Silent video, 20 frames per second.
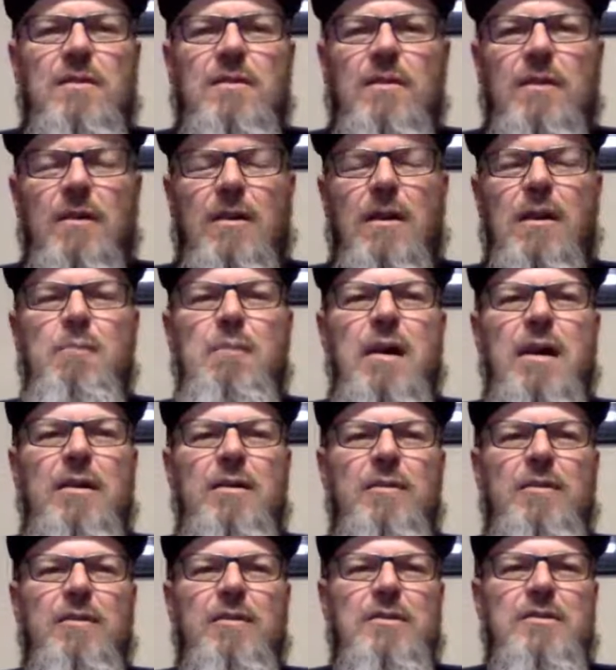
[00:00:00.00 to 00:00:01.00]
that come out
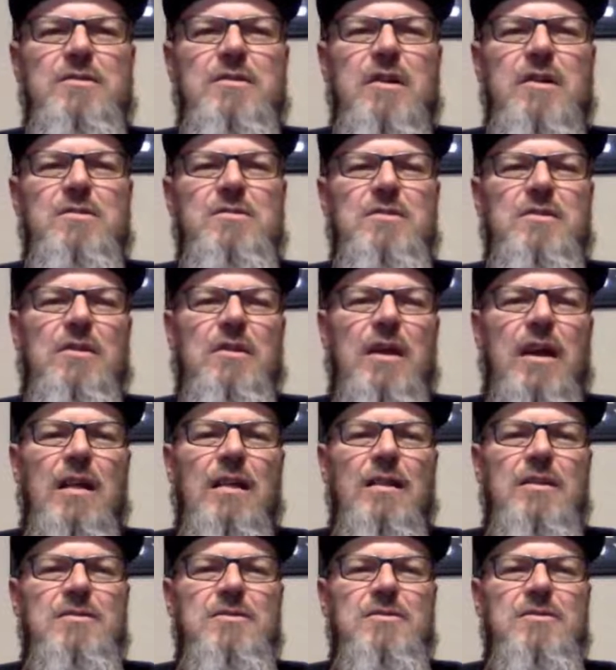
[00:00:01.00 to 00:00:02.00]
of the discussion that I
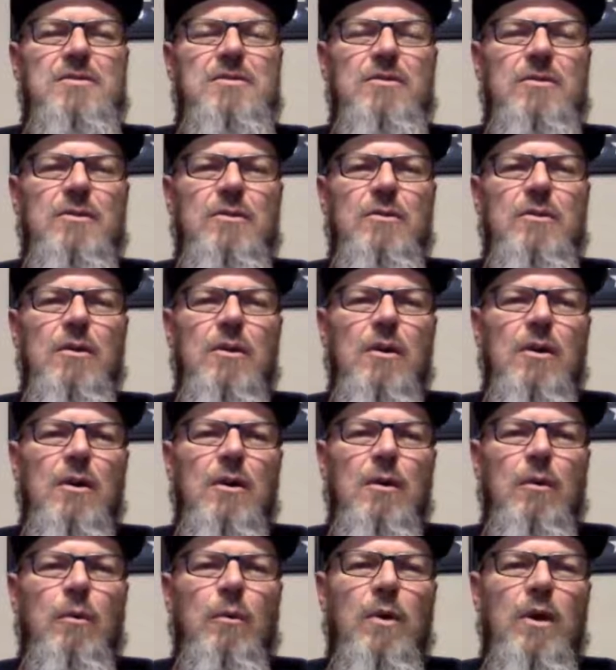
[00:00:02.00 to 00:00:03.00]
listened to
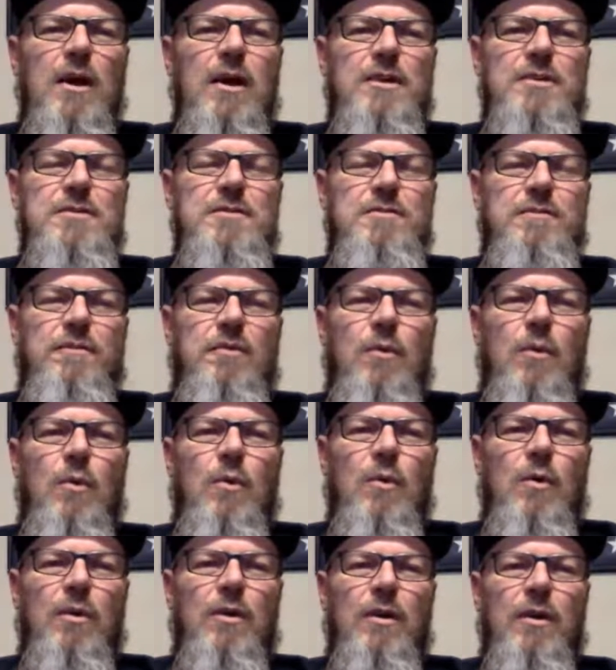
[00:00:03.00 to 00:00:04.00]
was
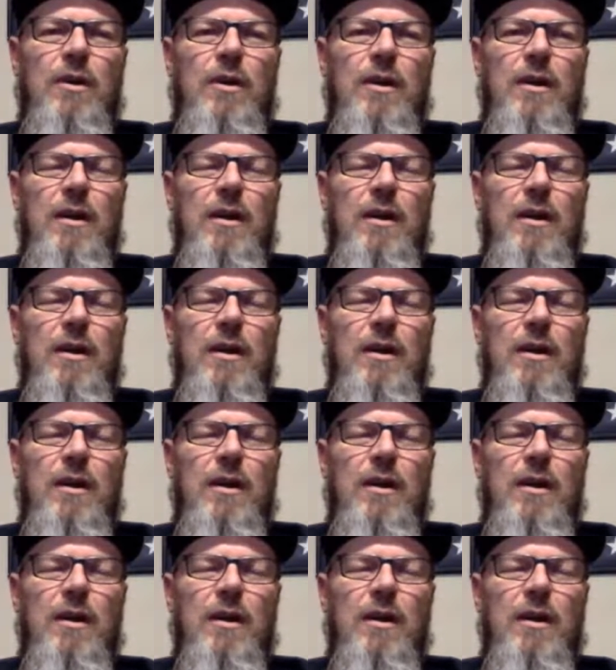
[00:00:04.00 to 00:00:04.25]
for